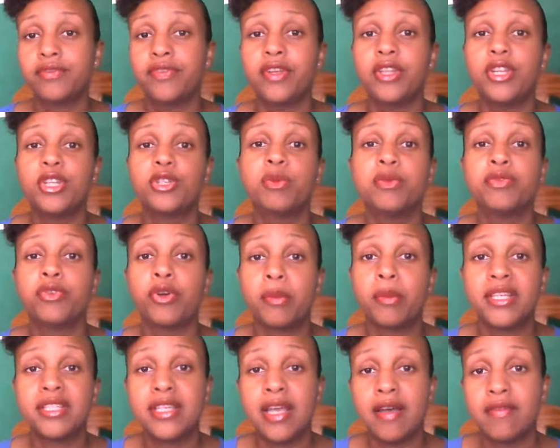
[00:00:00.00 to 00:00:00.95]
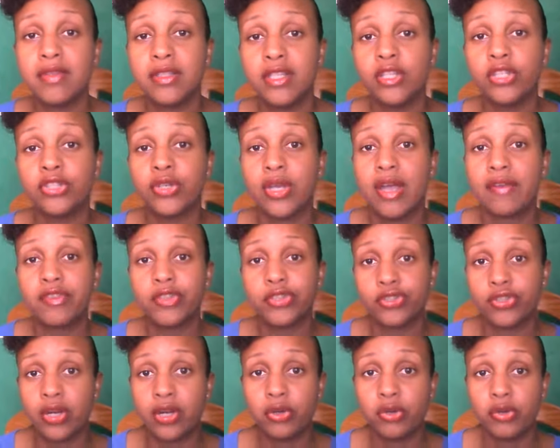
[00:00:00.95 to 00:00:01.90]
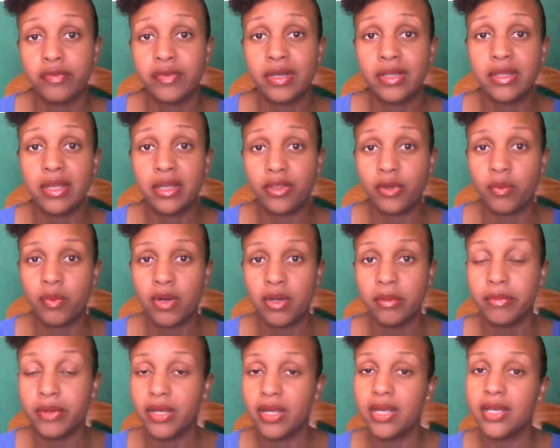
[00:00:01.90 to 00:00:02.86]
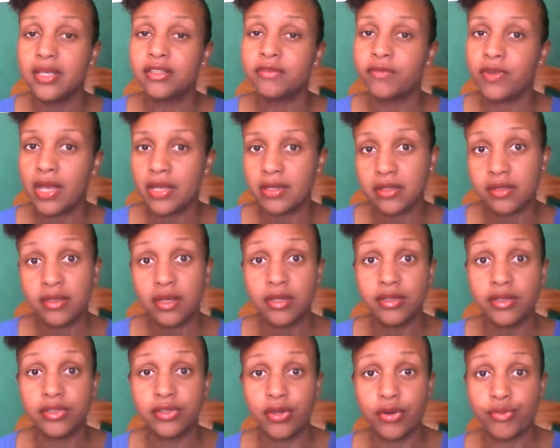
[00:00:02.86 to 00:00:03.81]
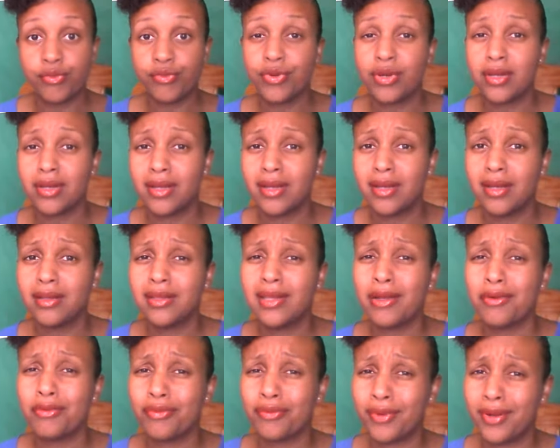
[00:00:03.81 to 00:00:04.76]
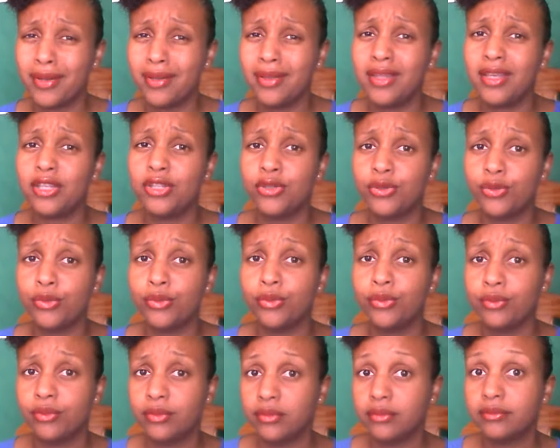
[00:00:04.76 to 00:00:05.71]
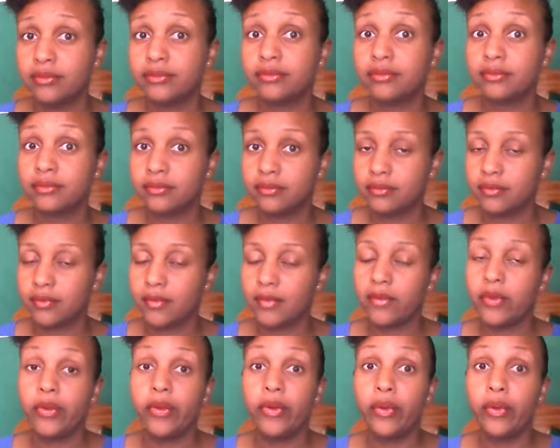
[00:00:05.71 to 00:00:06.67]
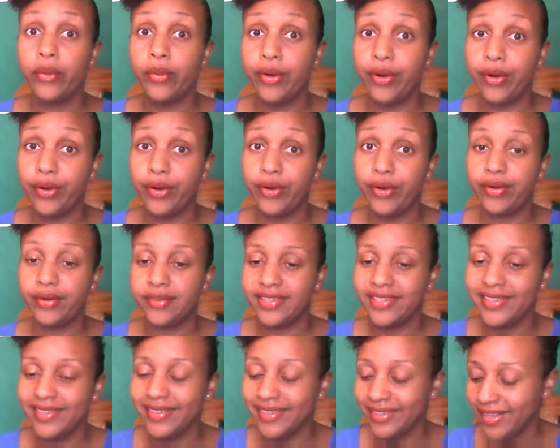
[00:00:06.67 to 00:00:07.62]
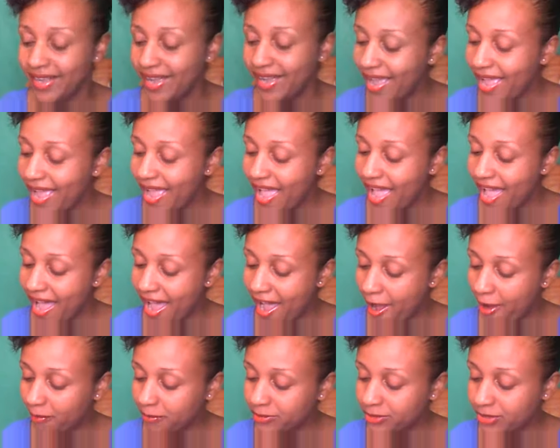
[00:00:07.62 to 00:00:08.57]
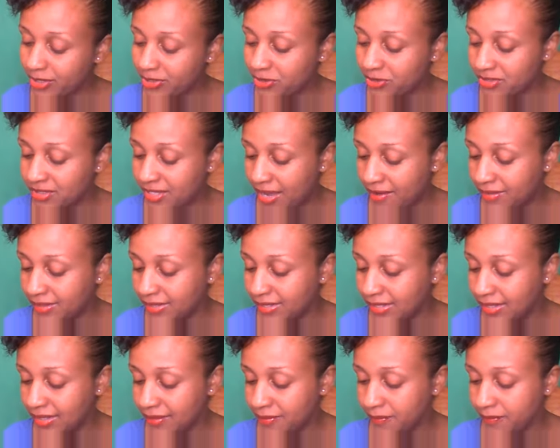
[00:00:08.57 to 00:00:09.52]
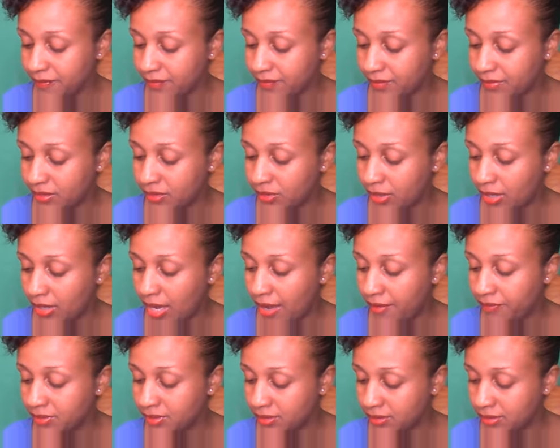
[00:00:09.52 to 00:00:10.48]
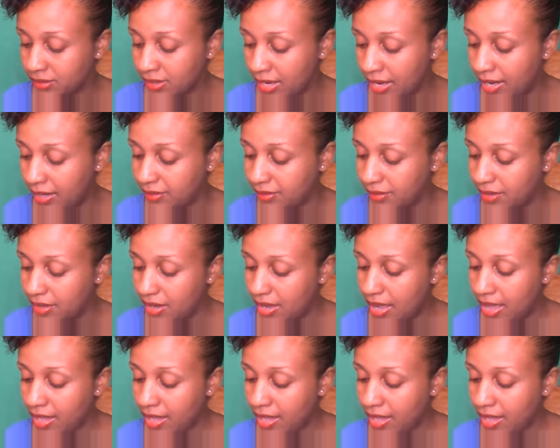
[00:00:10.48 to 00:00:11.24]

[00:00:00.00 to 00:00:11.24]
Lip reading: finish before my 17th, so I have to start over another one. But his exercises are really good. They really do hurt. So I do 17. So I have that.